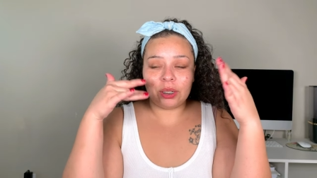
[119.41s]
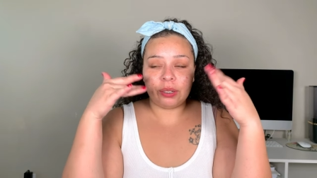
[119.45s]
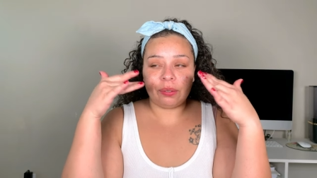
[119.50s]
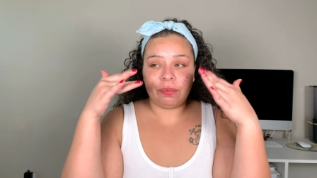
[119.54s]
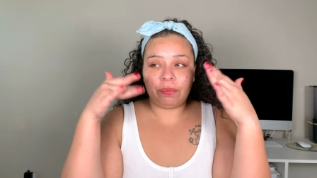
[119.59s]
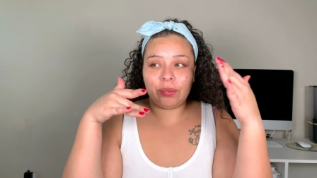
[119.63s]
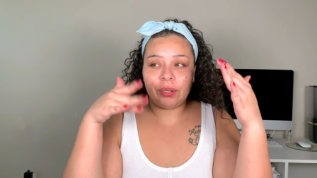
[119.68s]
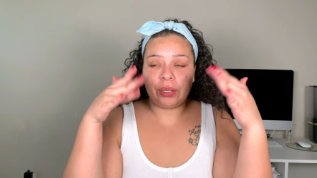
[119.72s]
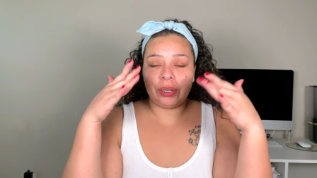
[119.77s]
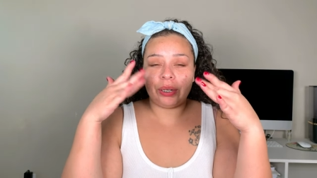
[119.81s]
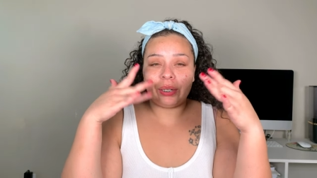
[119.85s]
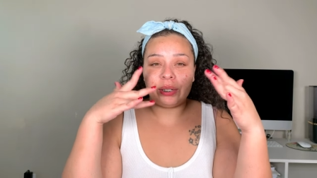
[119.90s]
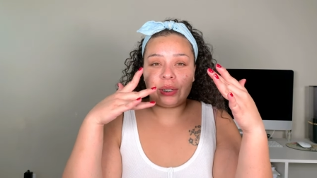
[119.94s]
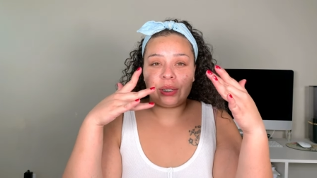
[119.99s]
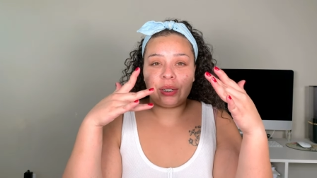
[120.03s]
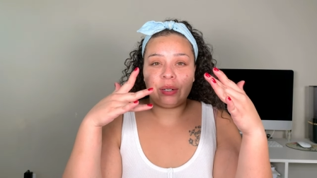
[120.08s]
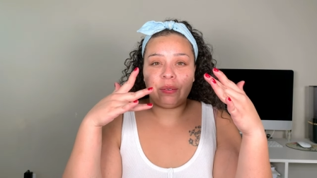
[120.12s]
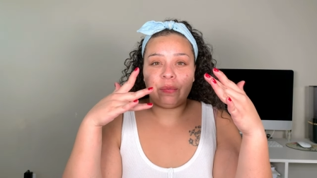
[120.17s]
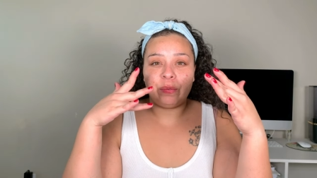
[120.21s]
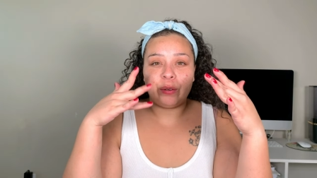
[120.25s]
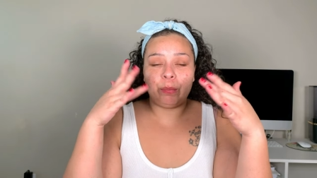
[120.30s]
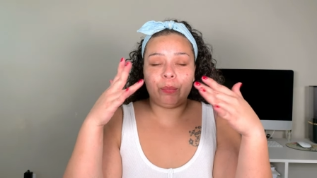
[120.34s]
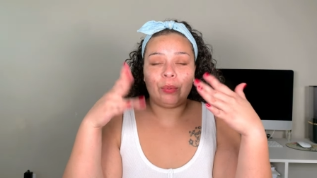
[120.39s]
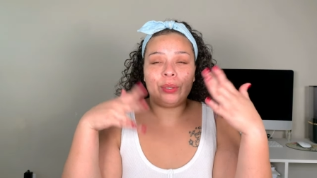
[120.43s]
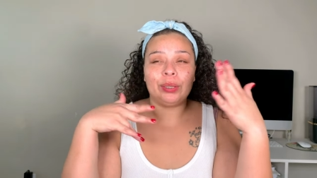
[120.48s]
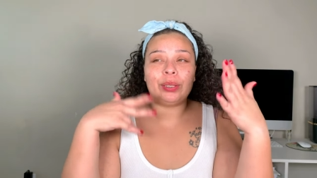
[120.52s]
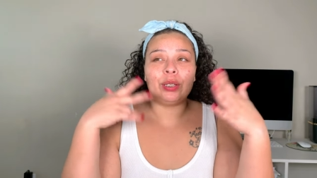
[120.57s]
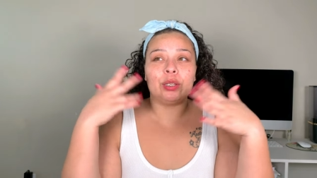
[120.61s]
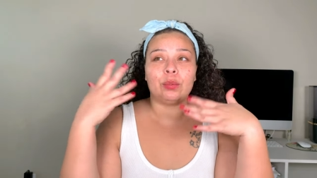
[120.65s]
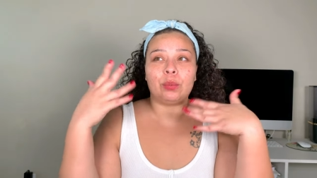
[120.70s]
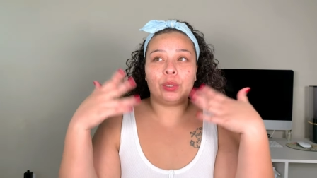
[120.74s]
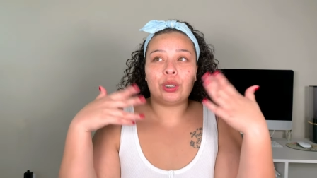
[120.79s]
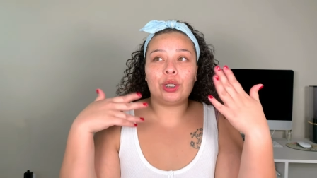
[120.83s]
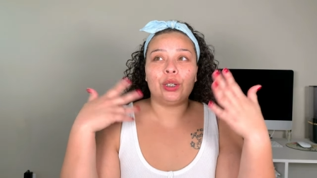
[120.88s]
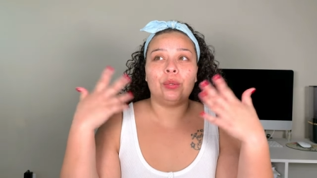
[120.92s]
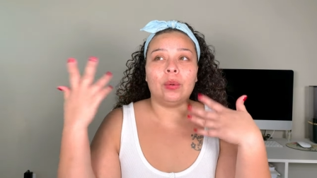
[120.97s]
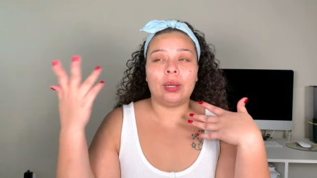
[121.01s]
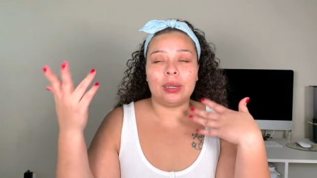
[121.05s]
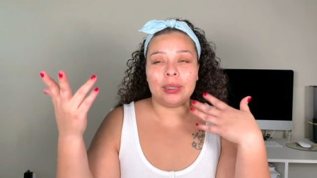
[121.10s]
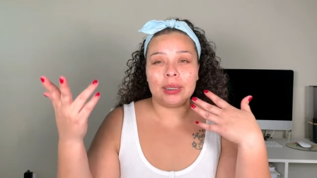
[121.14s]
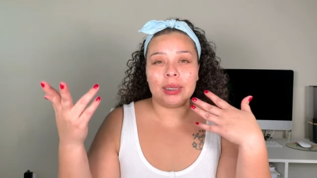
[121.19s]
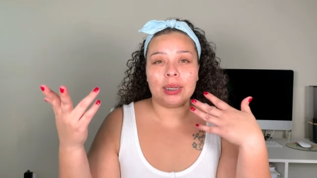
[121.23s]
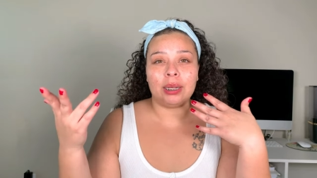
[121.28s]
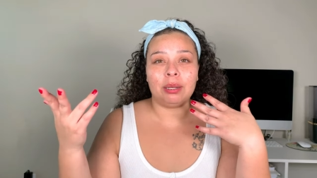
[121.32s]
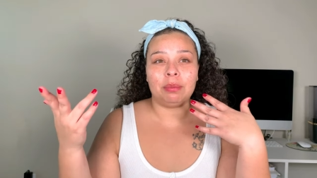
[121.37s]
you're filling yourself up with is what you
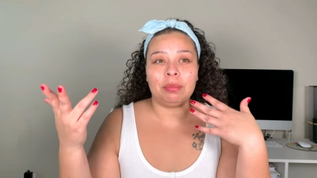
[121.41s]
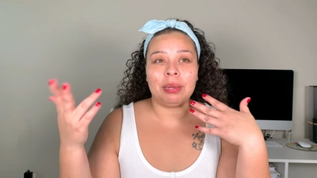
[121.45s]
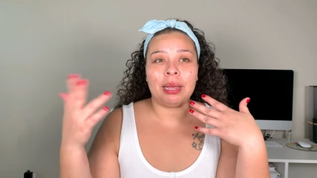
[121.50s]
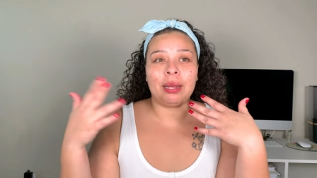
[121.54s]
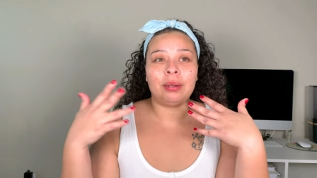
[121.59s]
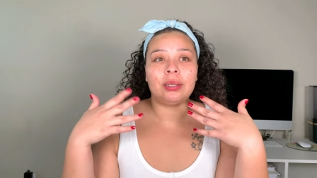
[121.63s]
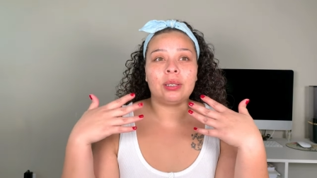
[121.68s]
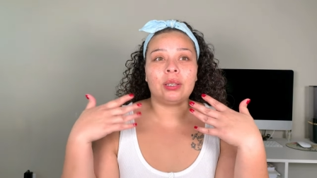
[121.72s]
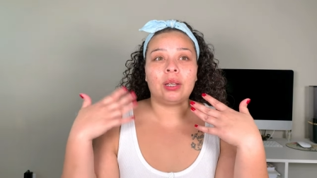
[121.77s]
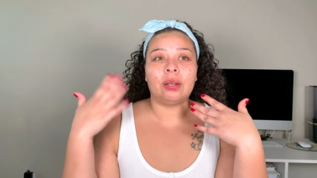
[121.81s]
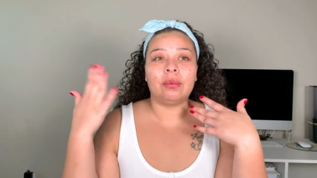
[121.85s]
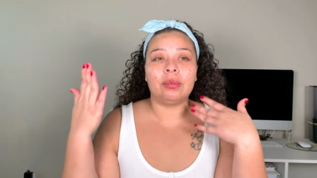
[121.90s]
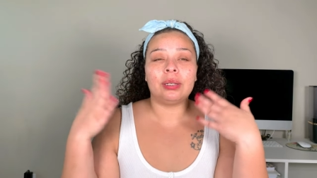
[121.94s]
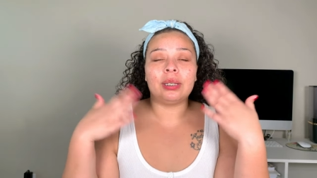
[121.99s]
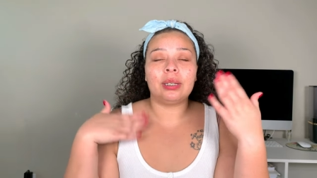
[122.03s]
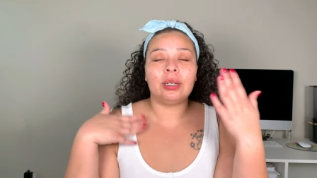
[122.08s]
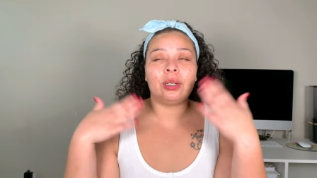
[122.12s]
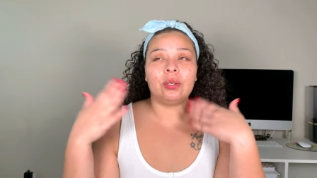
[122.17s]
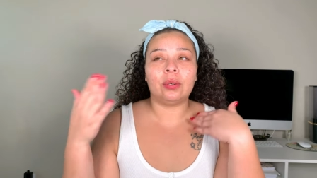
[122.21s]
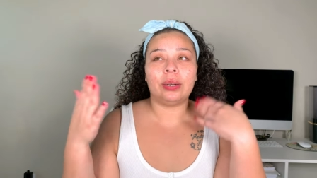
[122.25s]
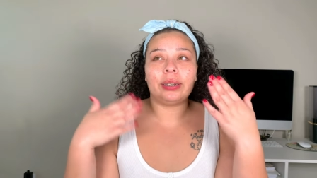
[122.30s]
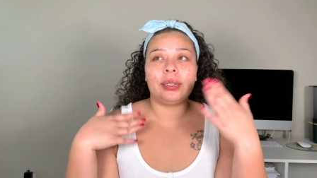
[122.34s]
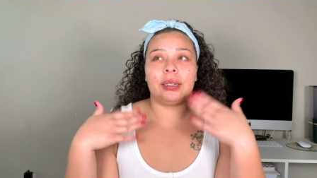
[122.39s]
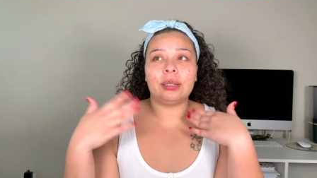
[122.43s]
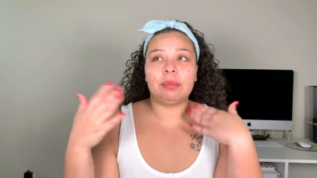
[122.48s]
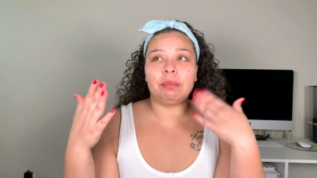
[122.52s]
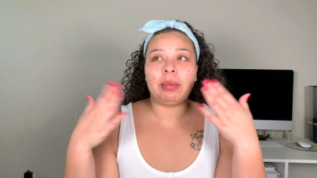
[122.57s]
want to come out. So I was enjoying